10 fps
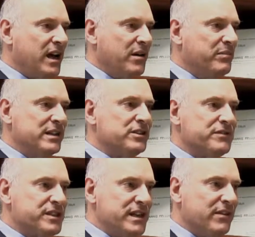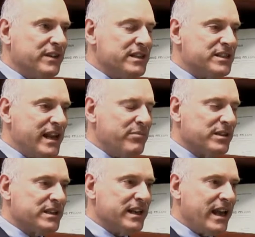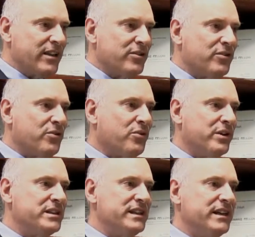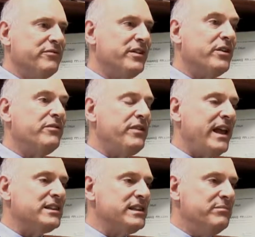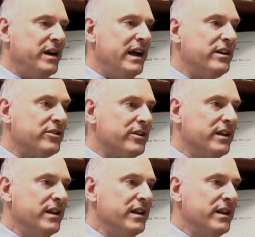a bunch of stuff that's stapled together or it's in a very fancy binder.